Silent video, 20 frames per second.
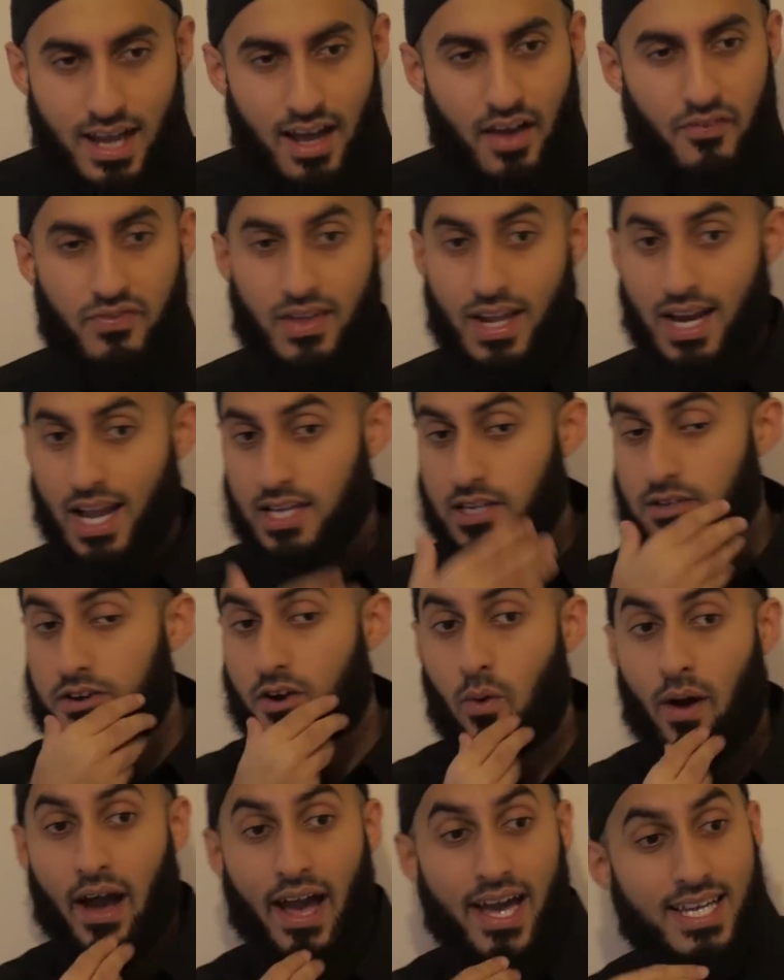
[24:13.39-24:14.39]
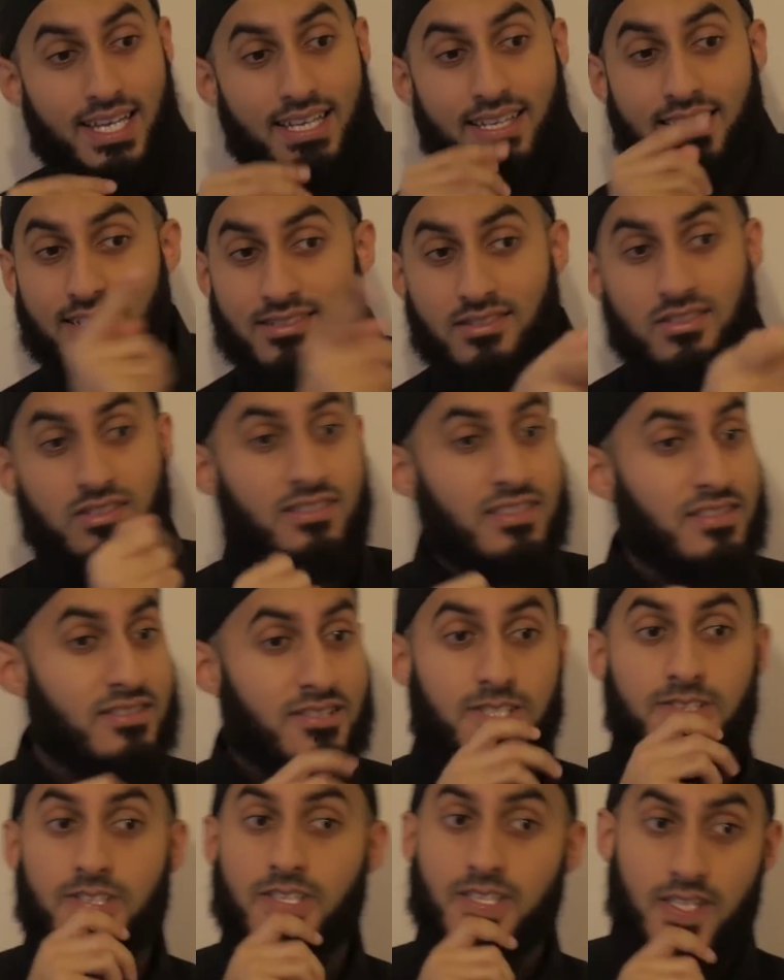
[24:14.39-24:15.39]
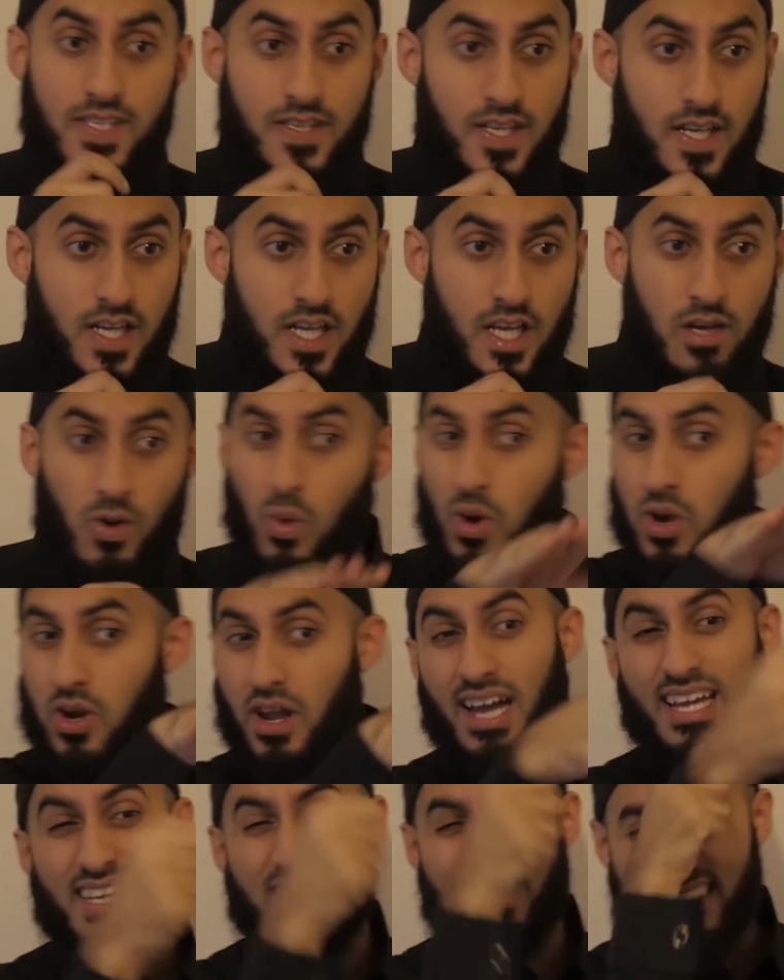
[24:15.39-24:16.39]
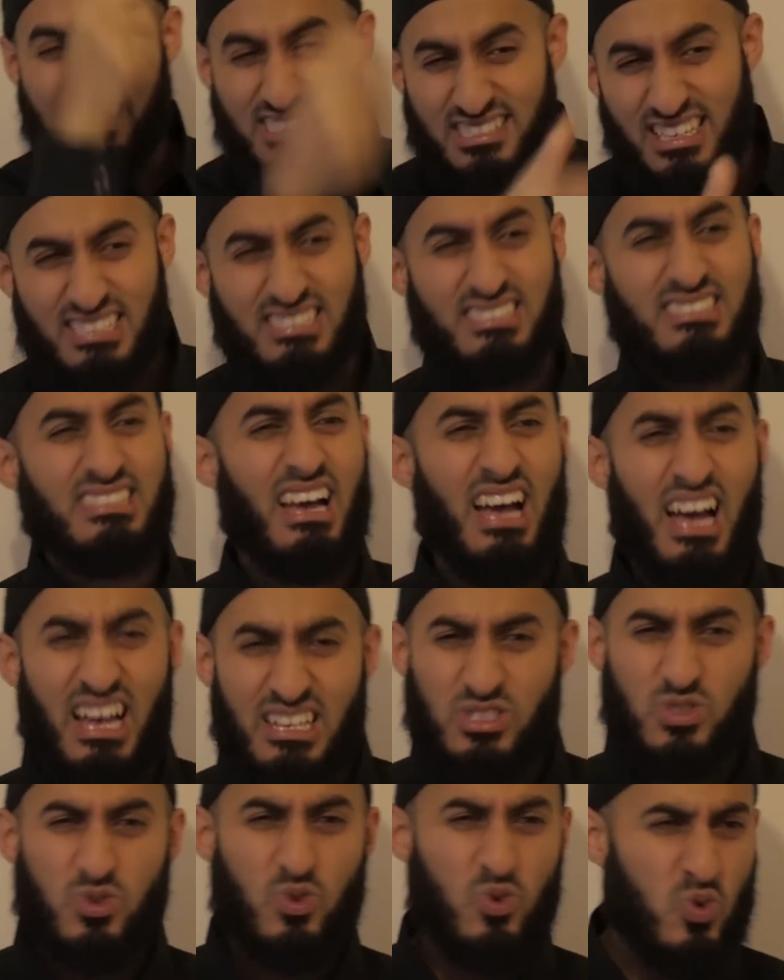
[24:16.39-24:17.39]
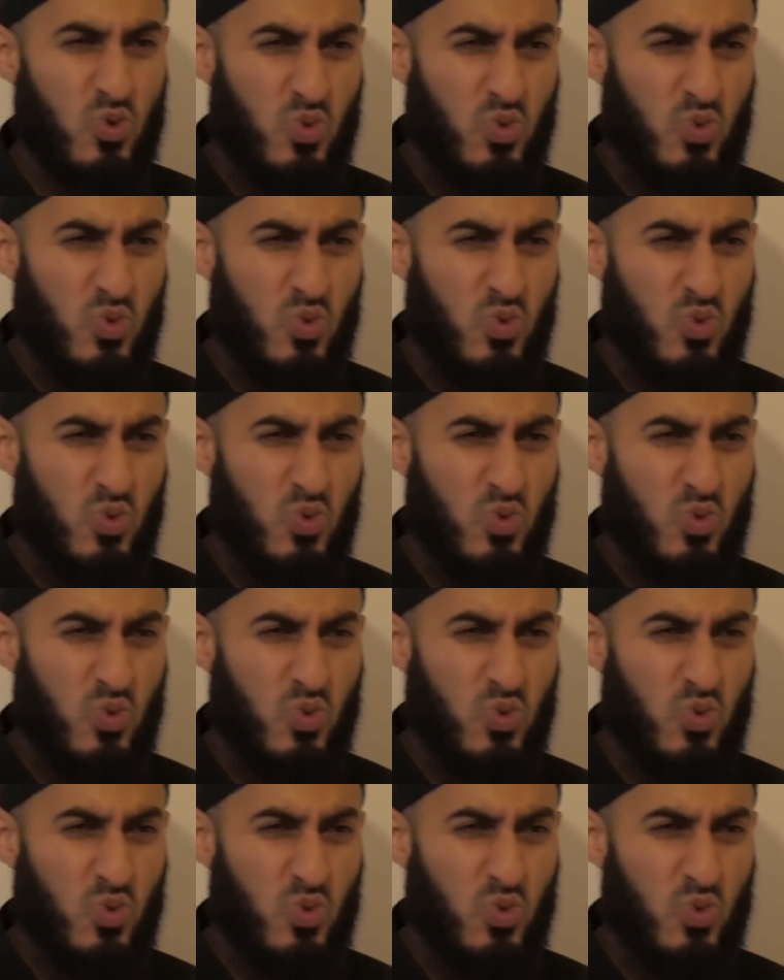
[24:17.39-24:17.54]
And they're like, yo, akhi, these sisters. Wallahi, these sisters.